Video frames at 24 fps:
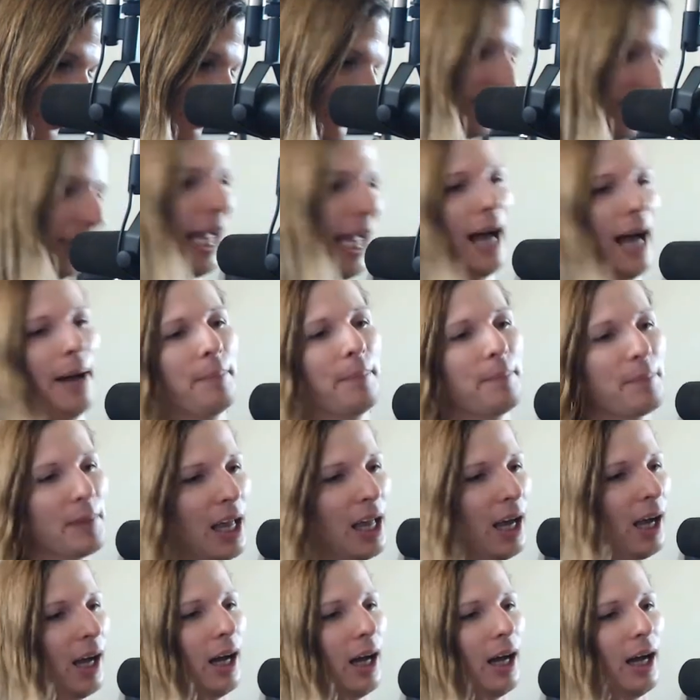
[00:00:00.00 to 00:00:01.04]
Yeah.
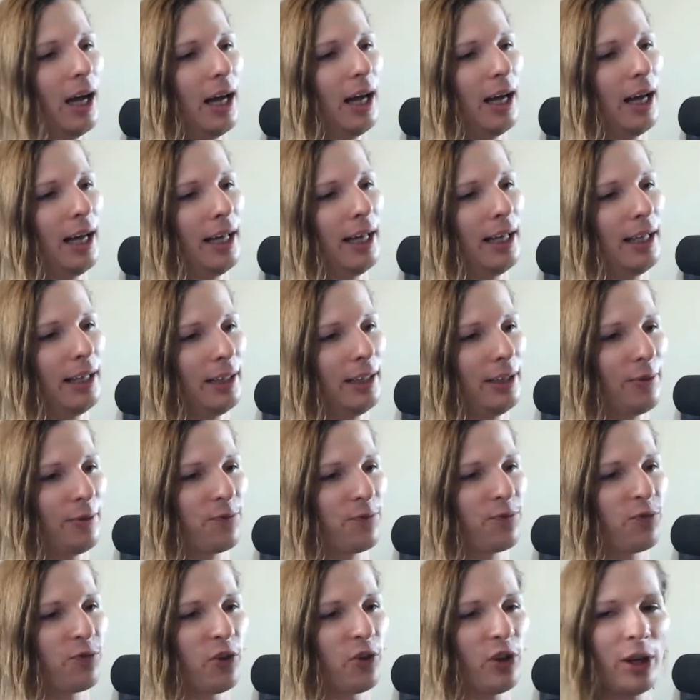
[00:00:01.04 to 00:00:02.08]

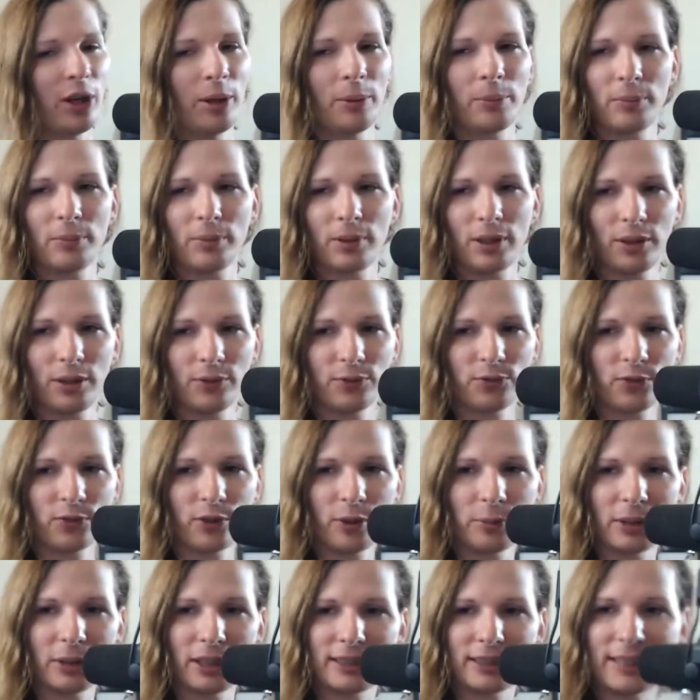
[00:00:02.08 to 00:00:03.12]
From
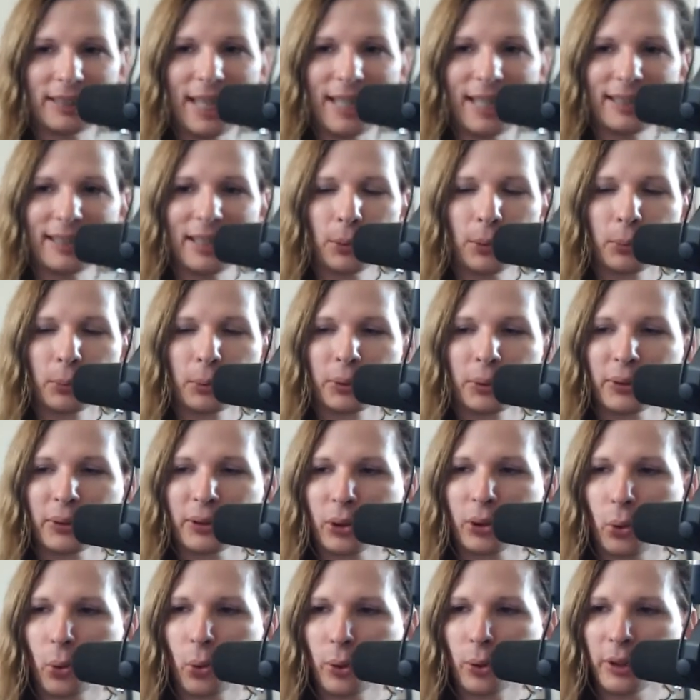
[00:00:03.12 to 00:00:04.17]
the date that we're
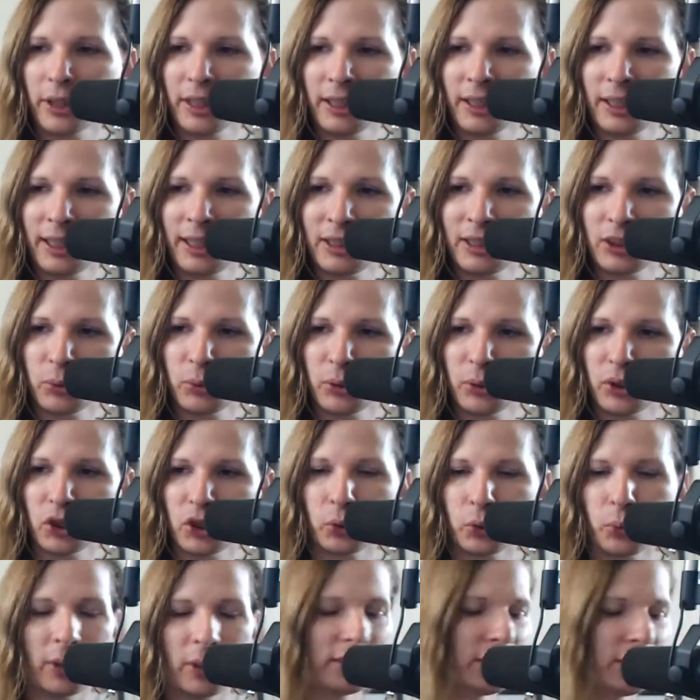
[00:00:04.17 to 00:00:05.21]
recording this, which
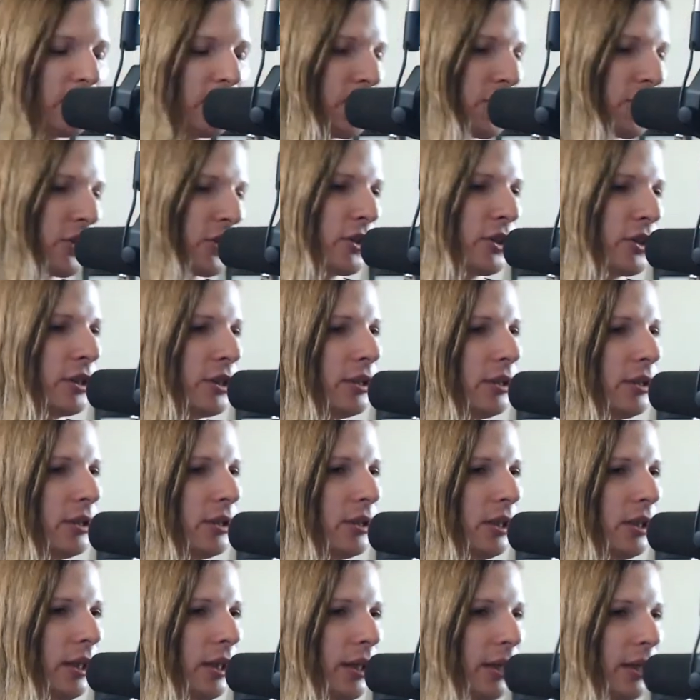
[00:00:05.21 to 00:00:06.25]
is what, the 3rd
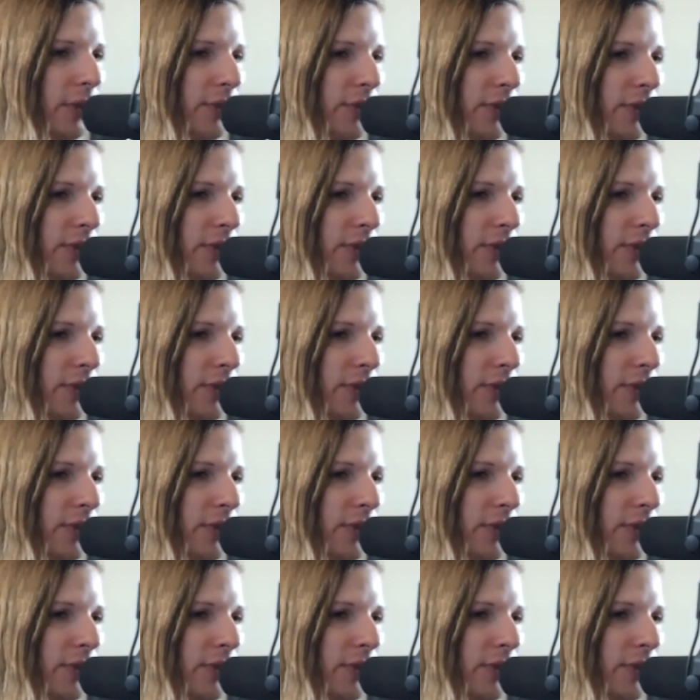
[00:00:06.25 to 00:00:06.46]
of